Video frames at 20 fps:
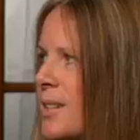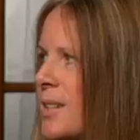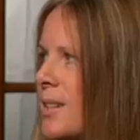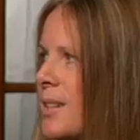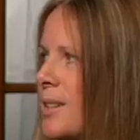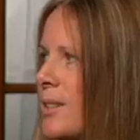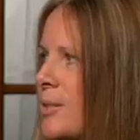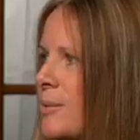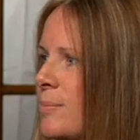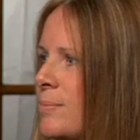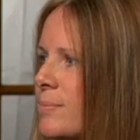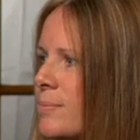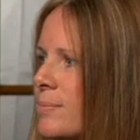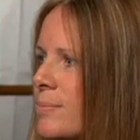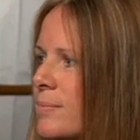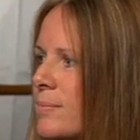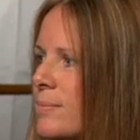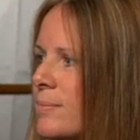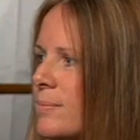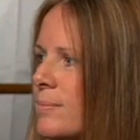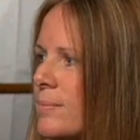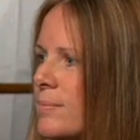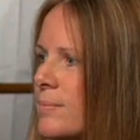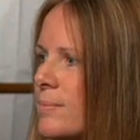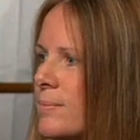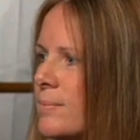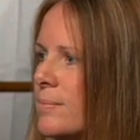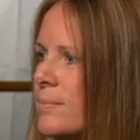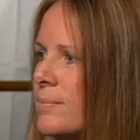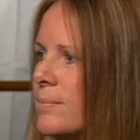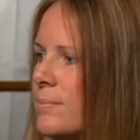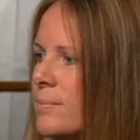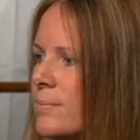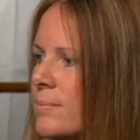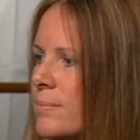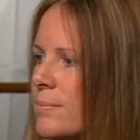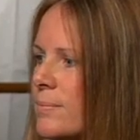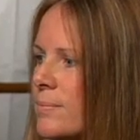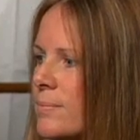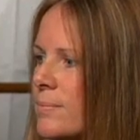
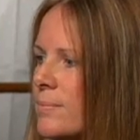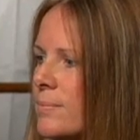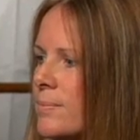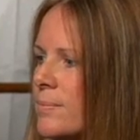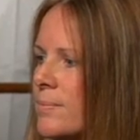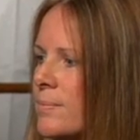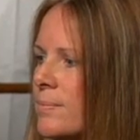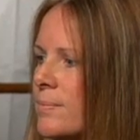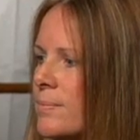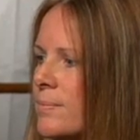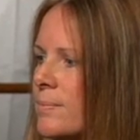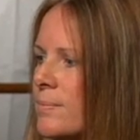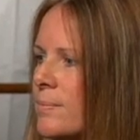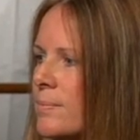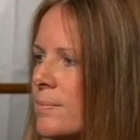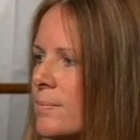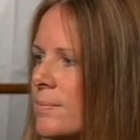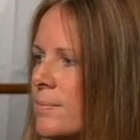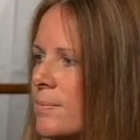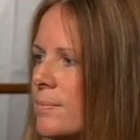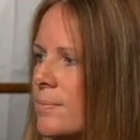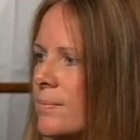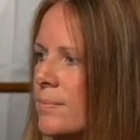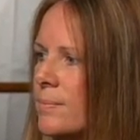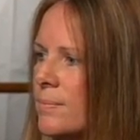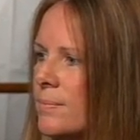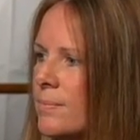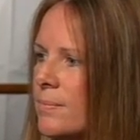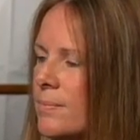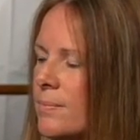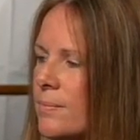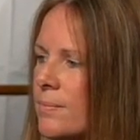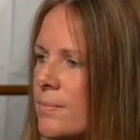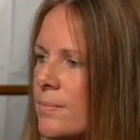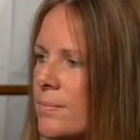(silent)